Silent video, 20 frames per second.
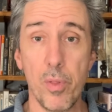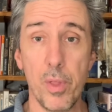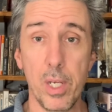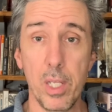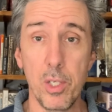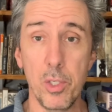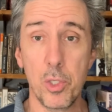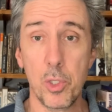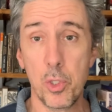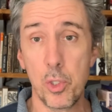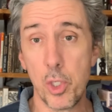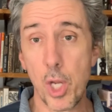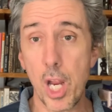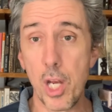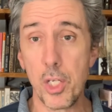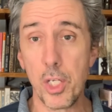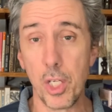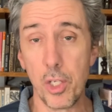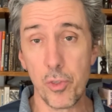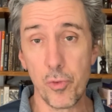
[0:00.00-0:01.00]
and he's
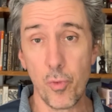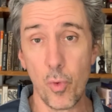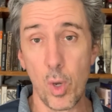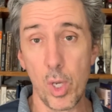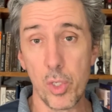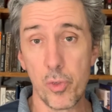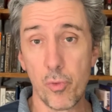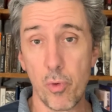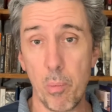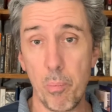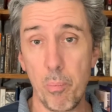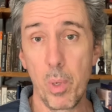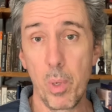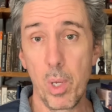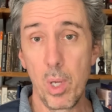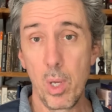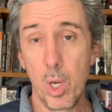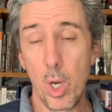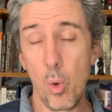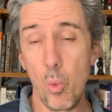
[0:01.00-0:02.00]
changing his voice from
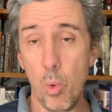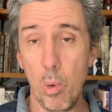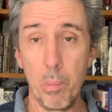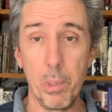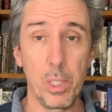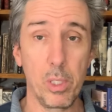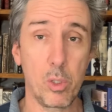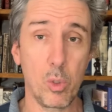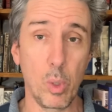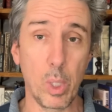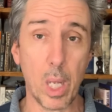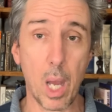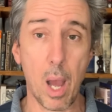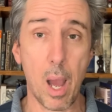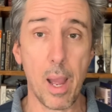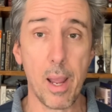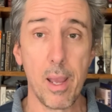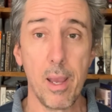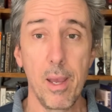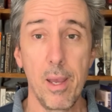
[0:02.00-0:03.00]
a woman to a guy.